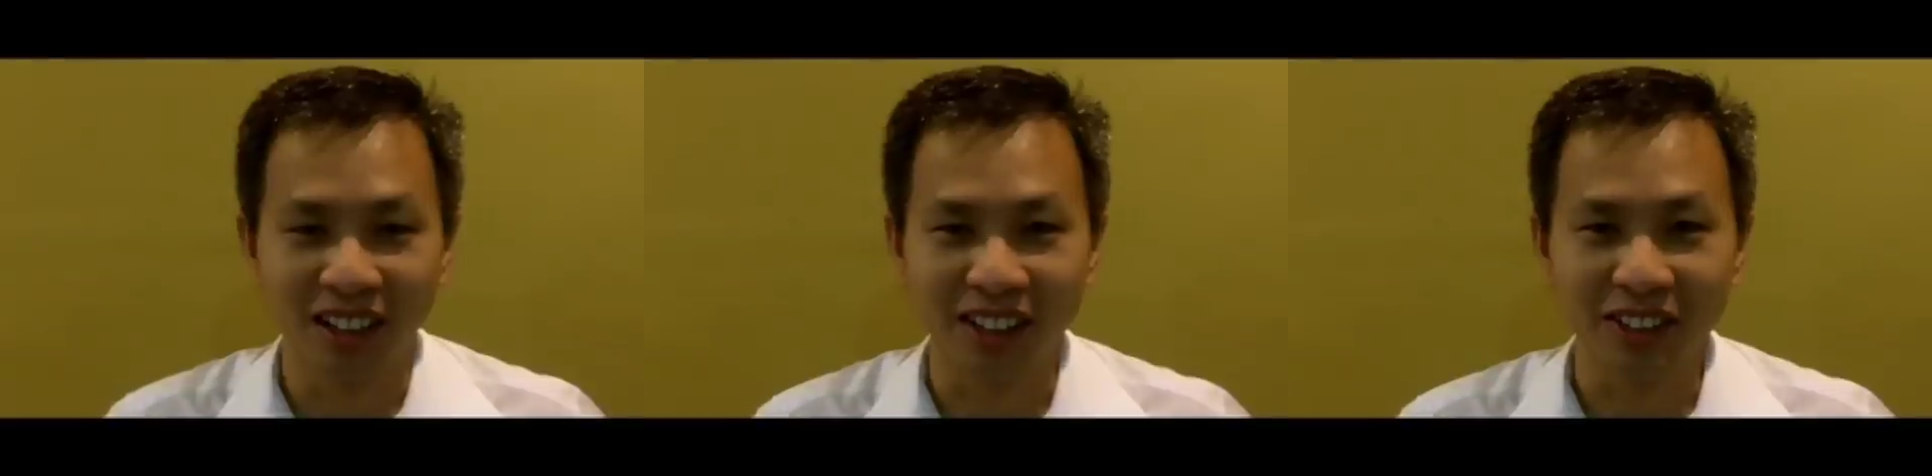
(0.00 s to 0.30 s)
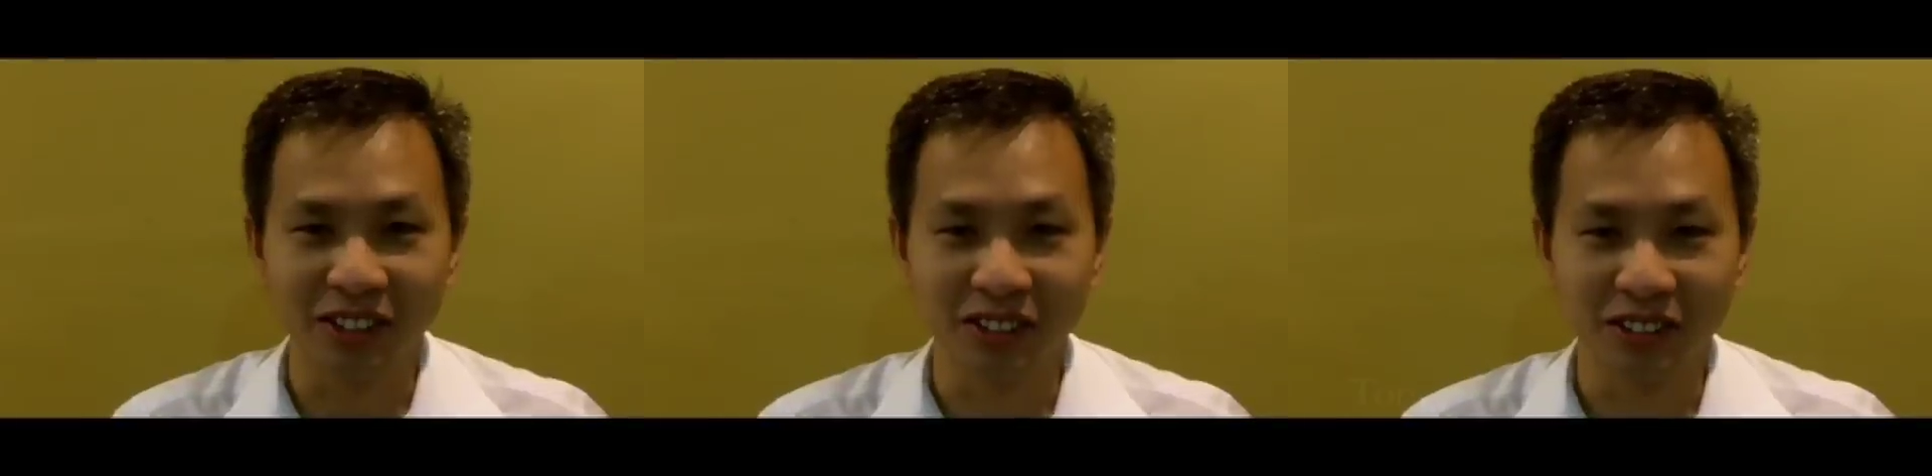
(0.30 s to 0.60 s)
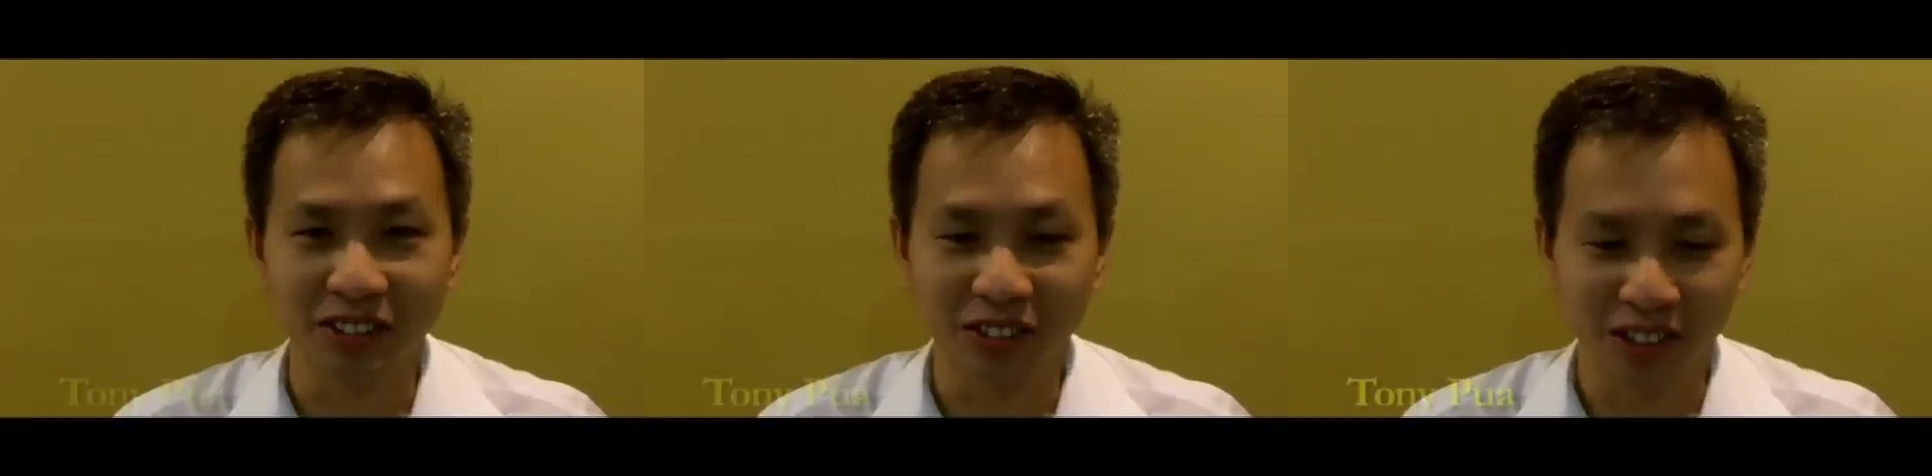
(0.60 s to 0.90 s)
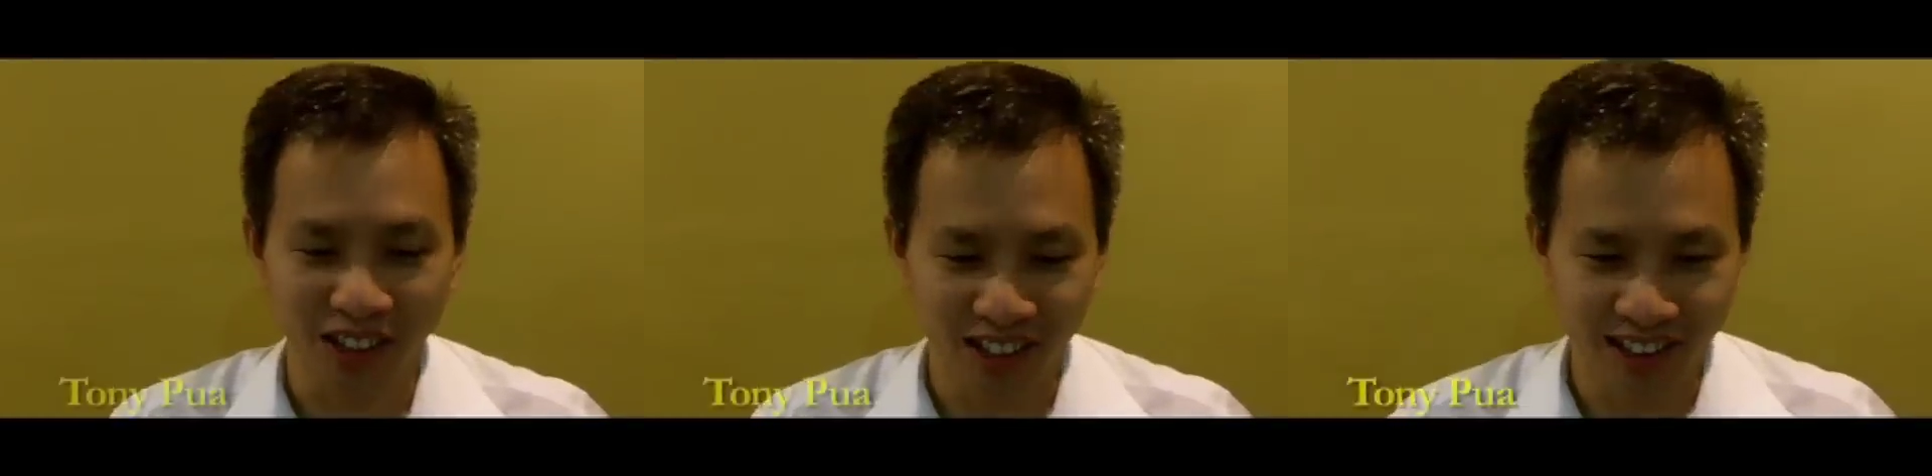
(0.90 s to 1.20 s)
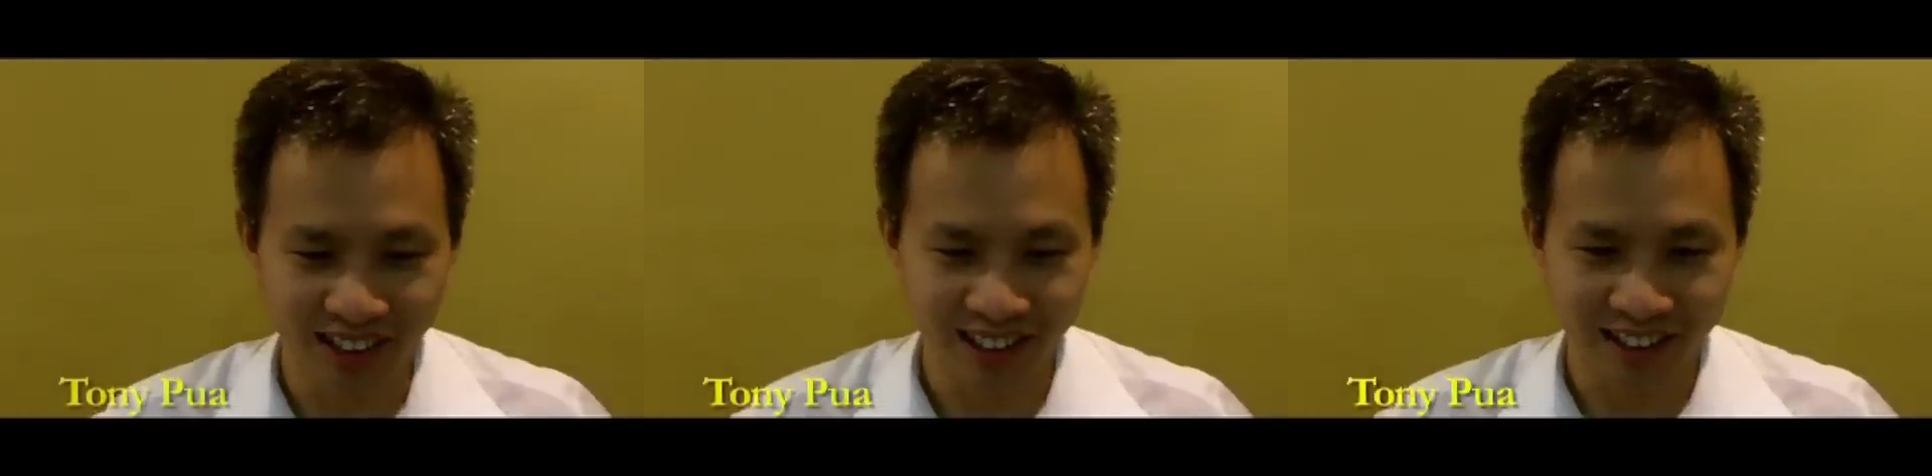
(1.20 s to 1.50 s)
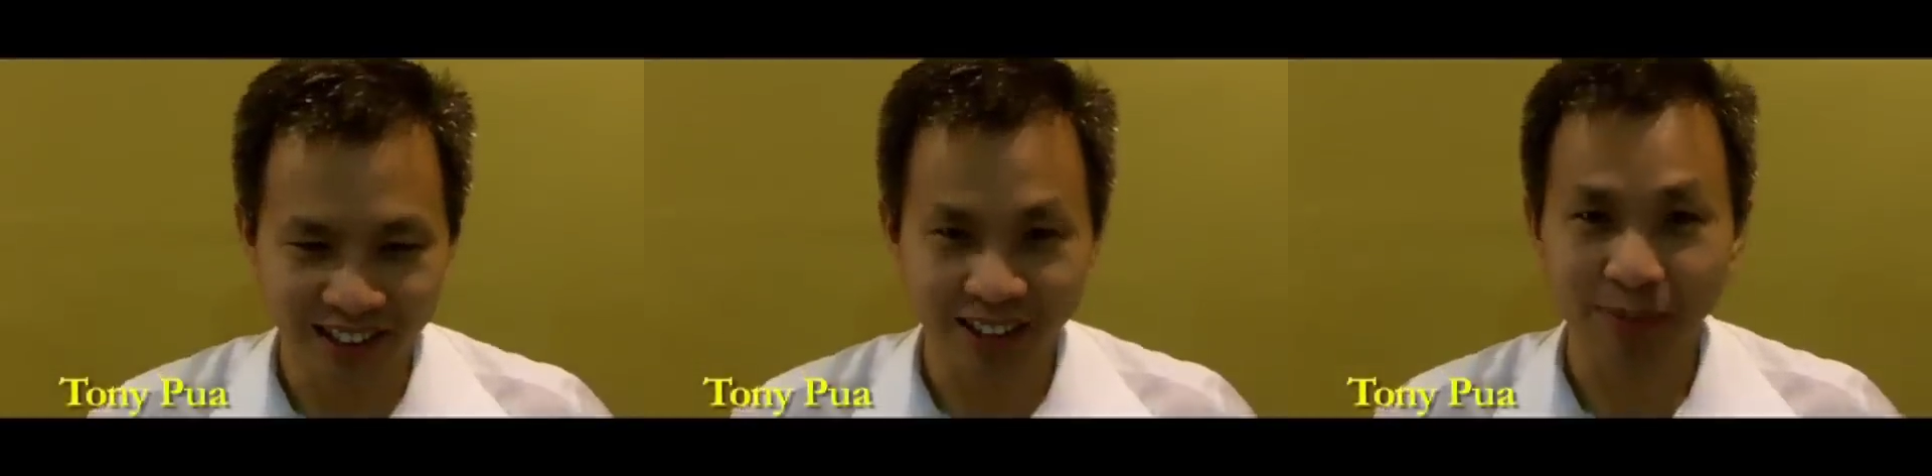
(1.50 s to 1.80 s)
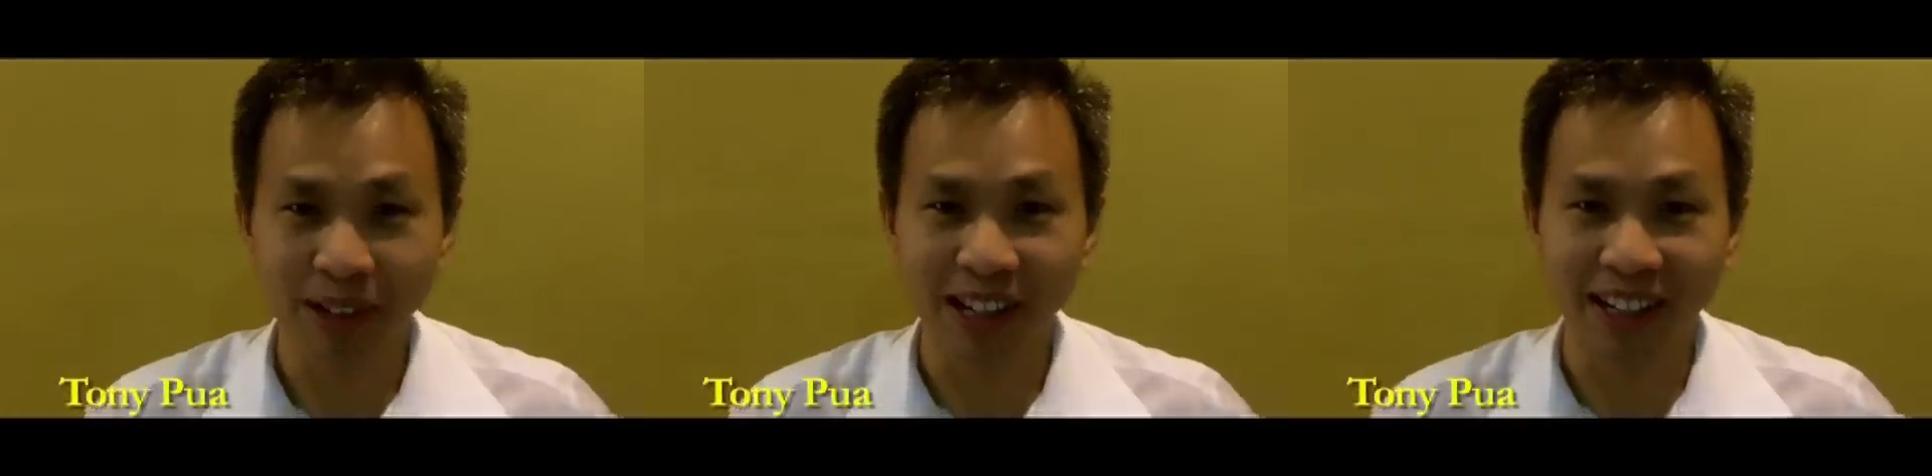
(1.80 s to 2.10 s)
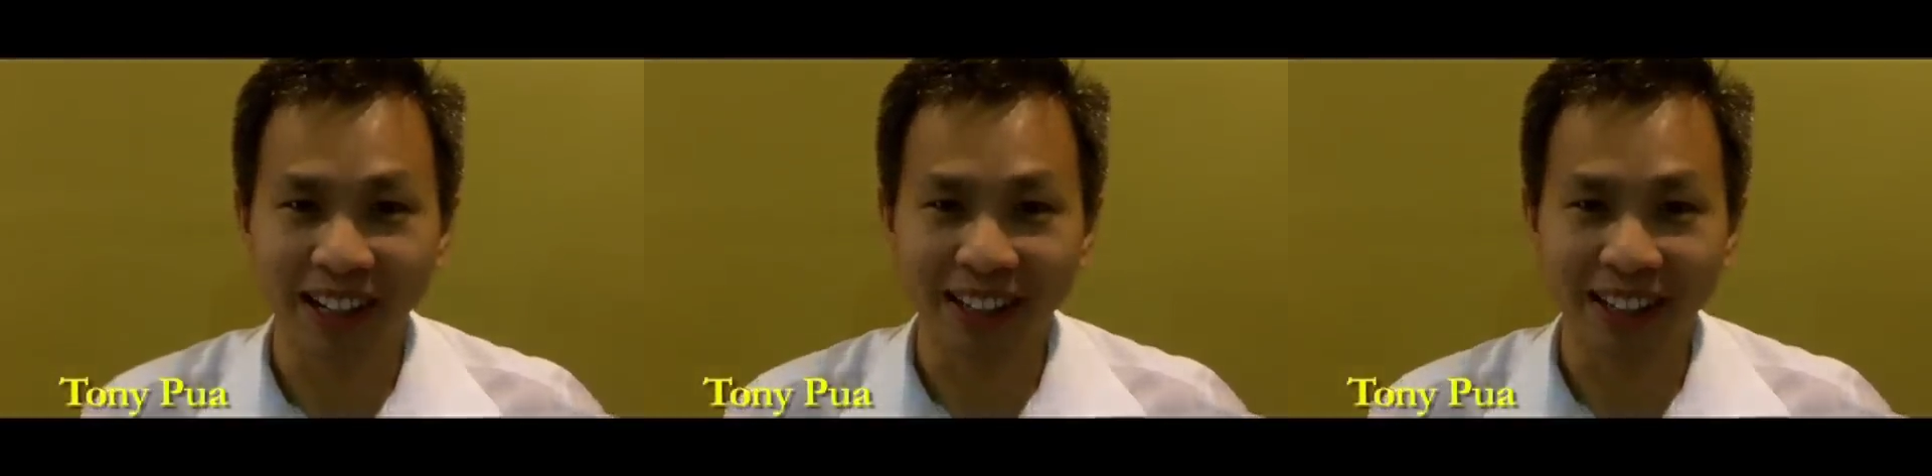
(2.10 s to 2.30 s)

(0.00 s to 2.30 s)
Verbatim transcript: like to uh, give my,